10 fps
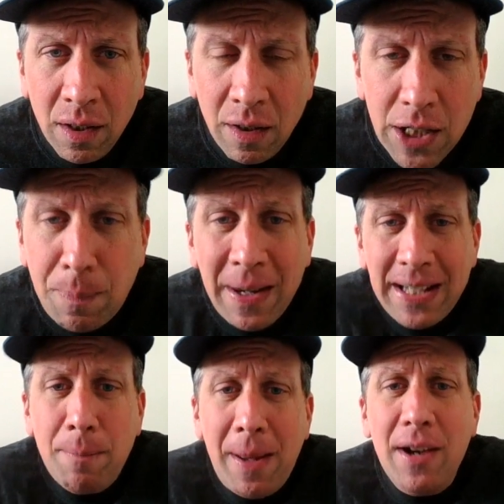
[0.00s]
He's been
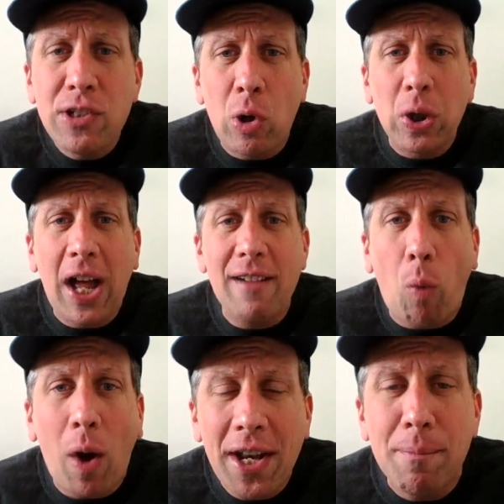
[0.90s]
independent his whole life.
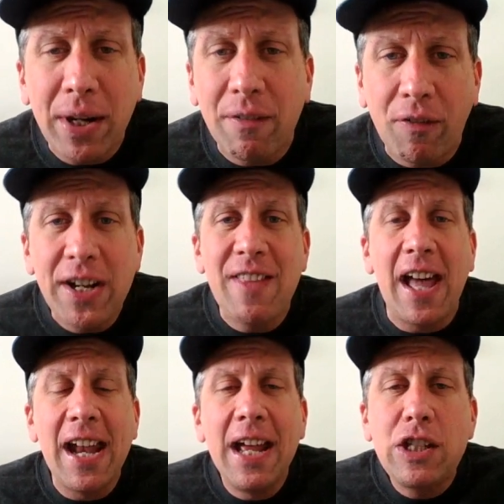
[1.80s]
Why not break free of
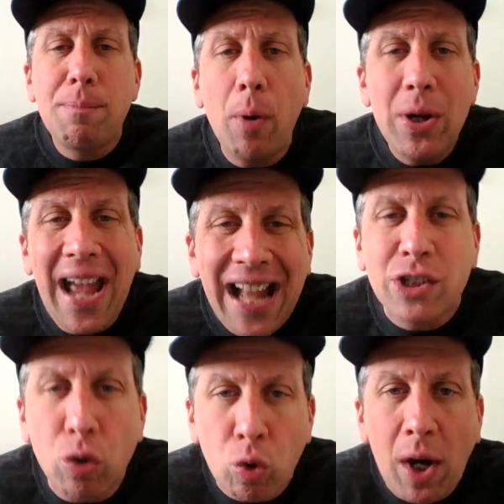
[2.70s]
that? You see, Bernie had
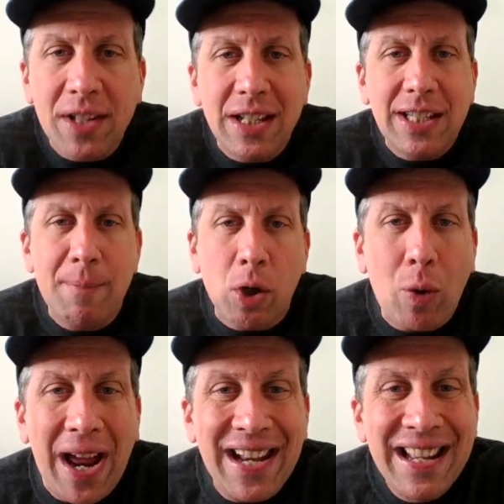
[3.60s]
to run as a
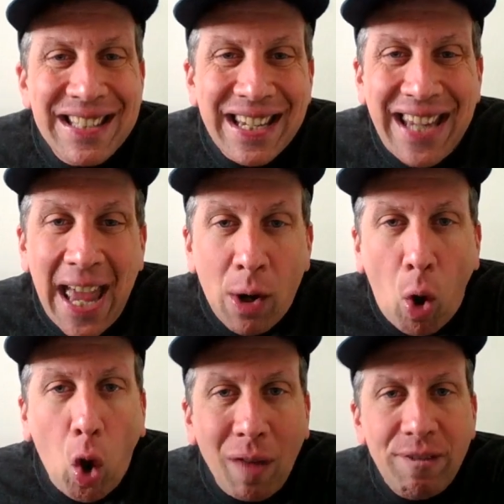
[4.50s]
Democrat to get
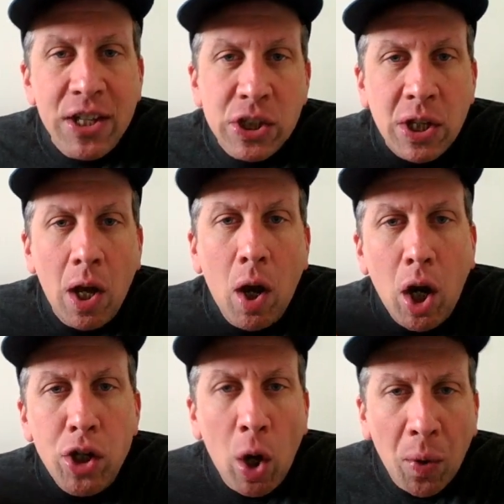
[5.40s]
all of this
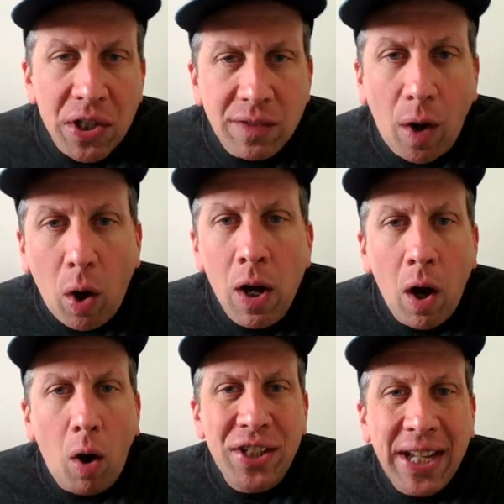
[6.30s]
noticed,
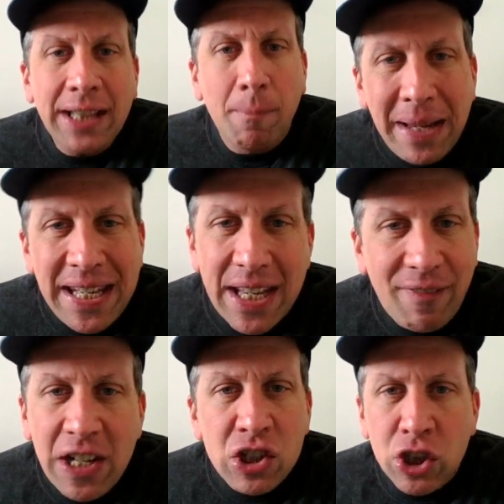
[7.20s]
to get the media. If
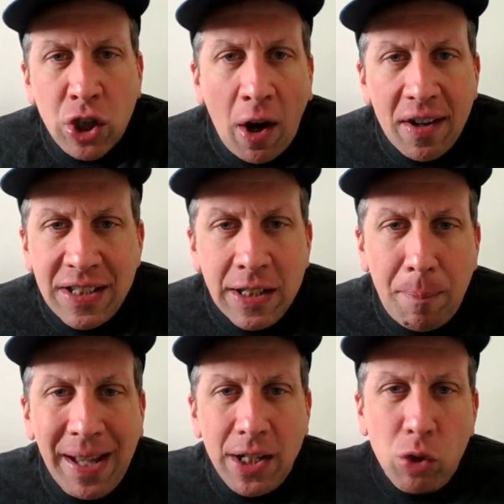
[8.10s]
he had started as an
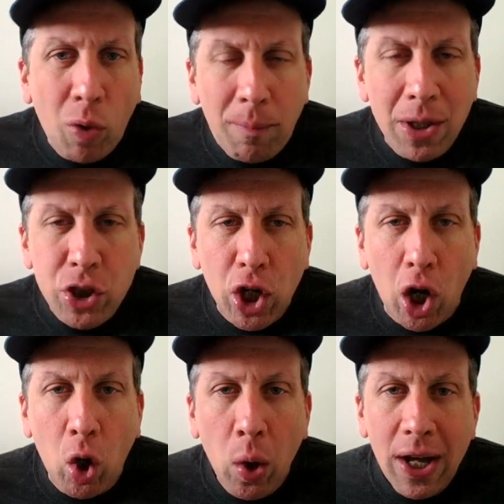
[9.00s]
independent 12 months
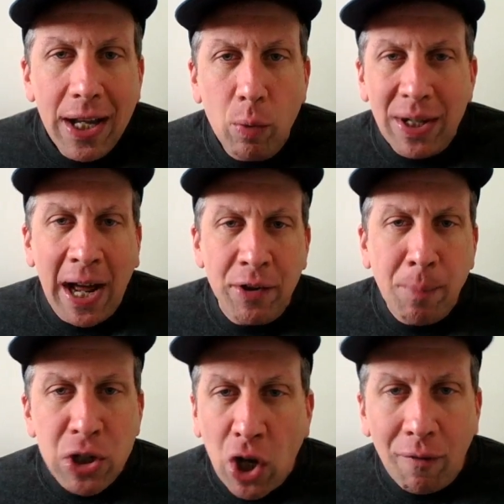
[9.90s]
ago, he would have gotten as
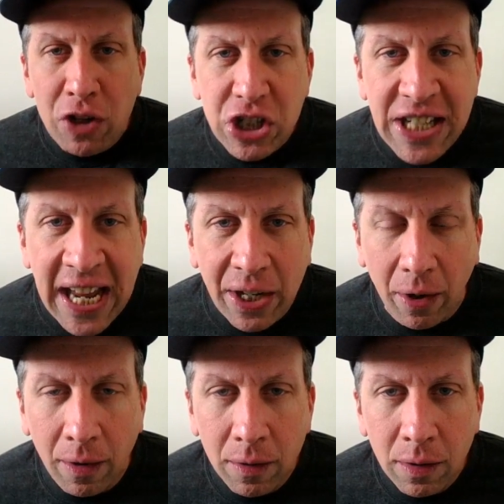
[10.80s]
much coverage as
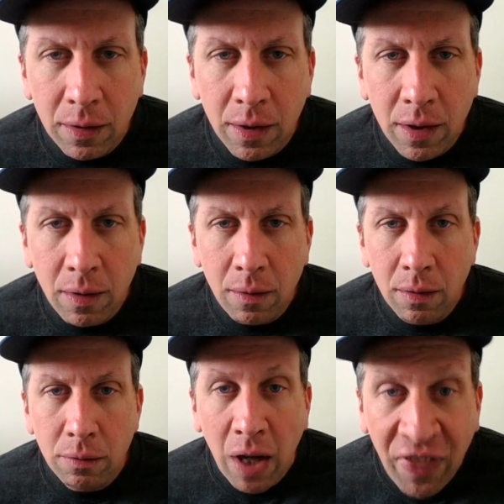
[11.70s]
Nader.
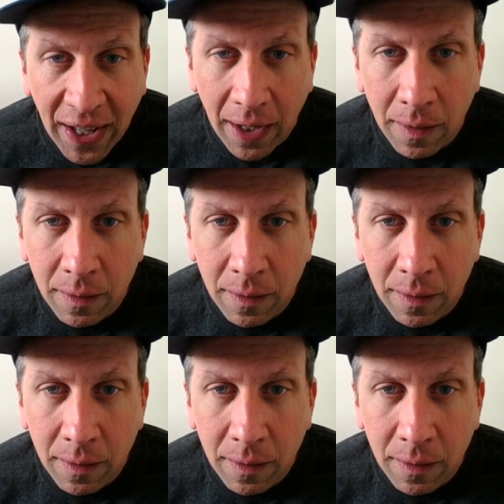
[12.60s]
Nothing.